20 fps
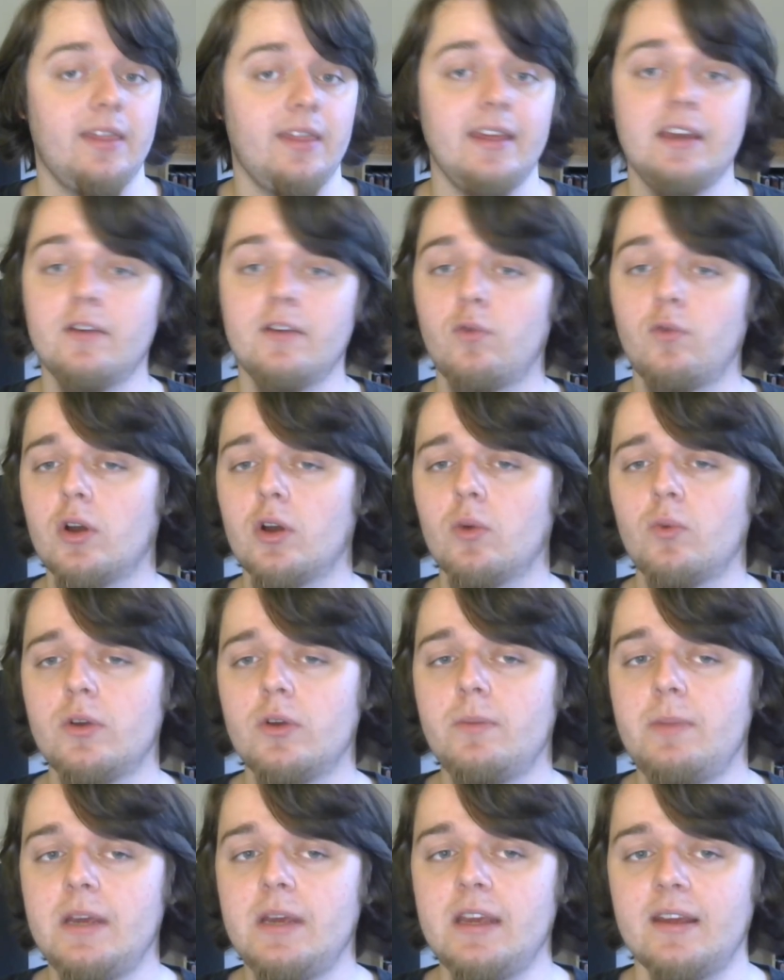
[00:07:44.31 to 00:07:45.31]
Think of where it
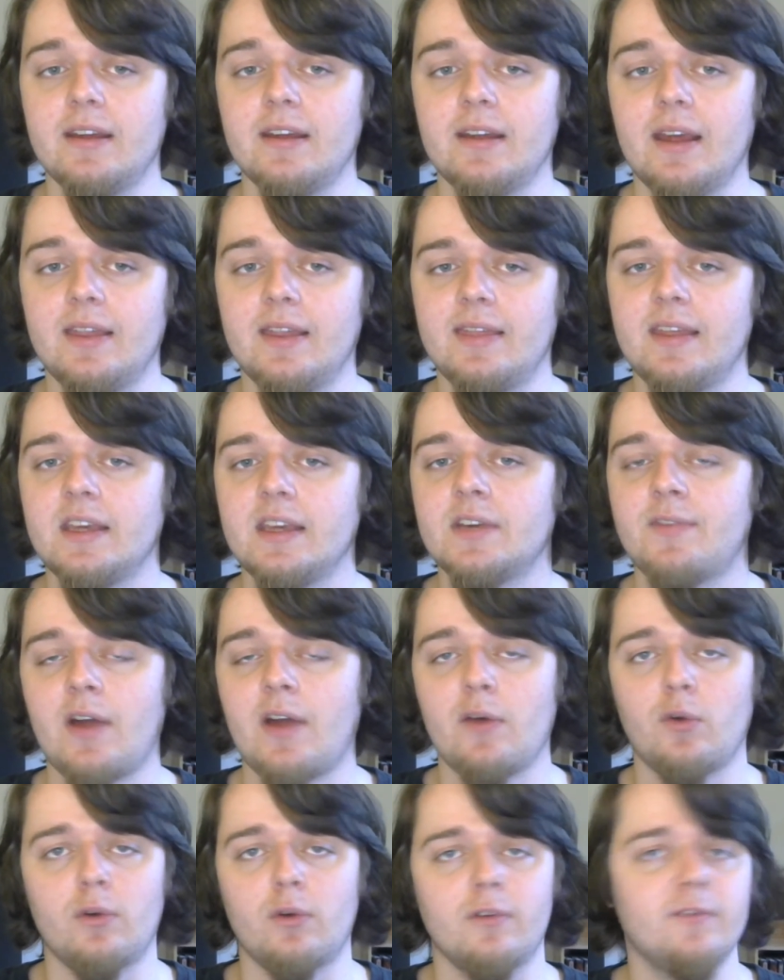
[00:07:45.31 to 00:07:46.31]
would be, and think of
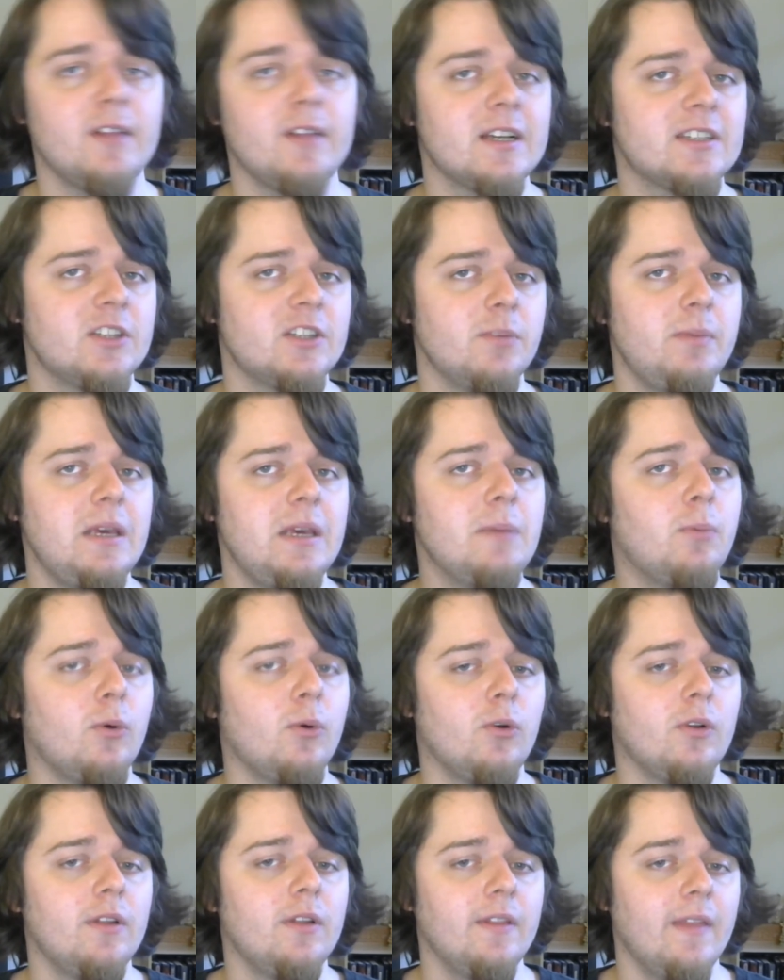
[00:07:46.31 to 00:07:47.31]
how it reflects the
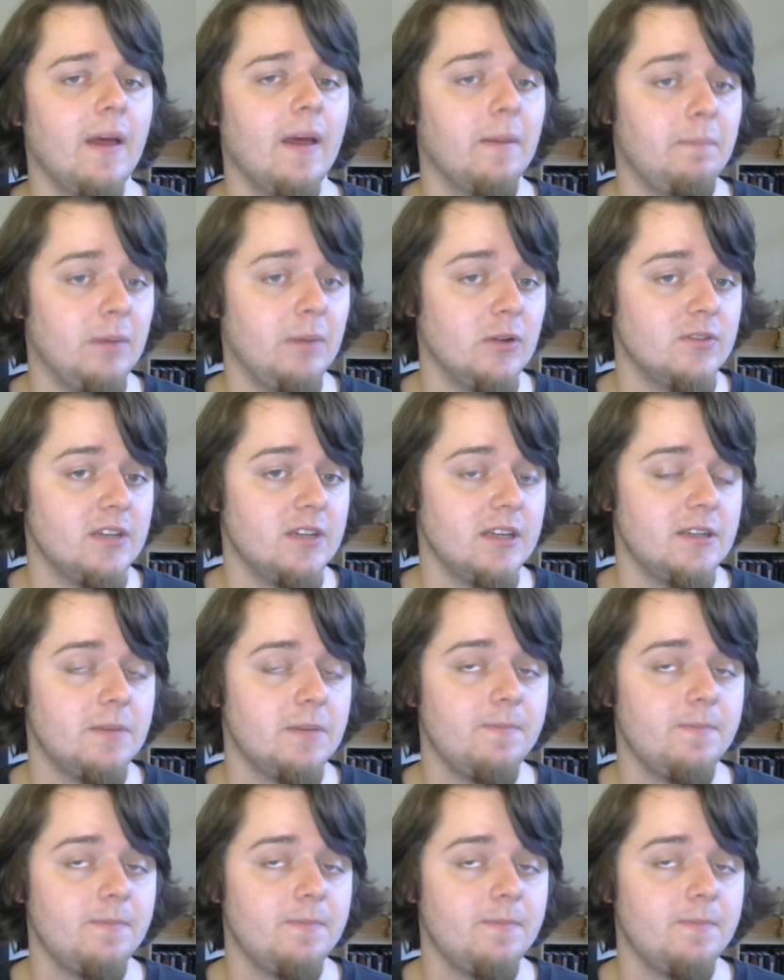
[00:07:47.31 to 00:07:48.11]
people that built it.